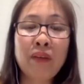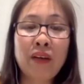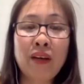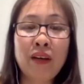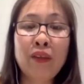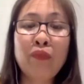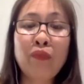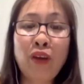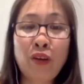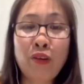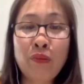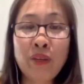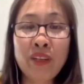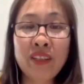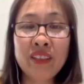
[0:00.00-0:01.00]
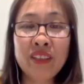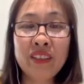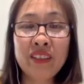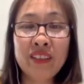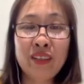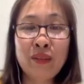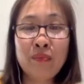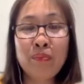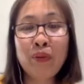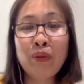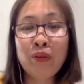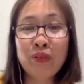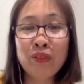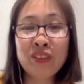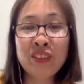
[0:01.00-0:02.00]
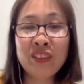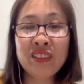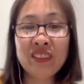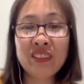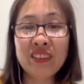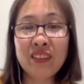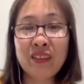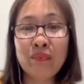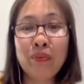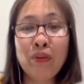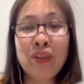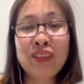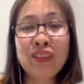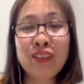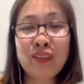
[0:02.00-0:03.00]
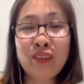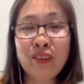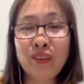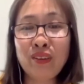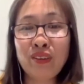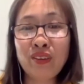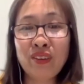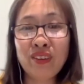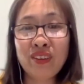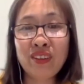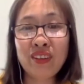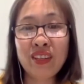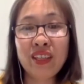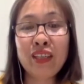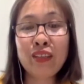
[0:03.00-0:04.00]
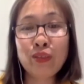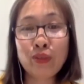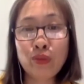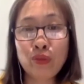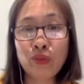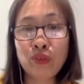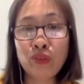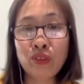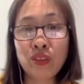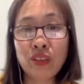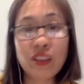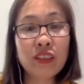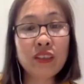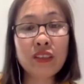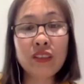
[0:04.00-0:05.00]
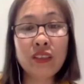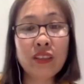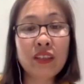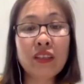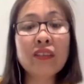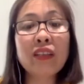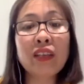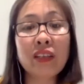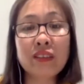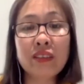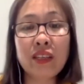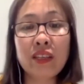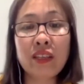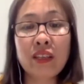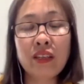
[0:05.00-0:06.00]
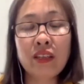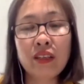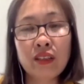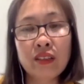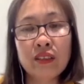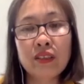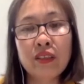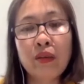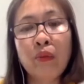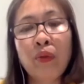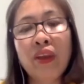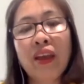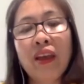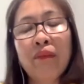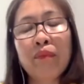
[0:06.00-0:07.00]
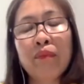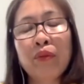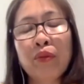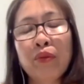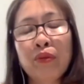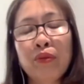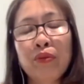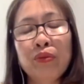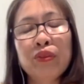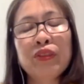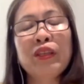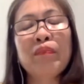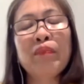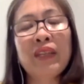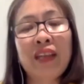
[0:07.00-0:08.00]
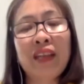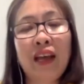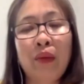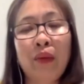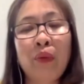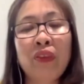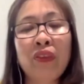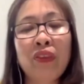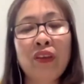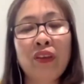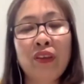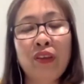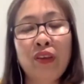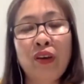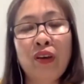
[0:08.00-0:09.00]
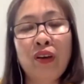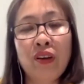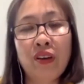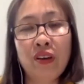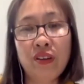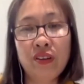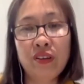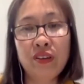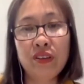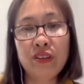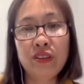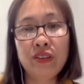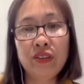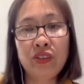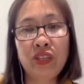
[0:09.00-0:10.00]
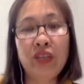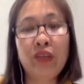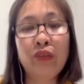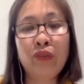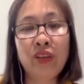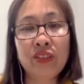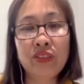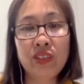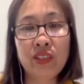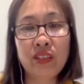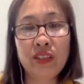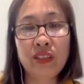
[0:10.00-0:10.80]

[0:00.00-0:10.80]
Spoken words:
environment, pollution, political issue. It's easy. So we have to sympathize with the young generation,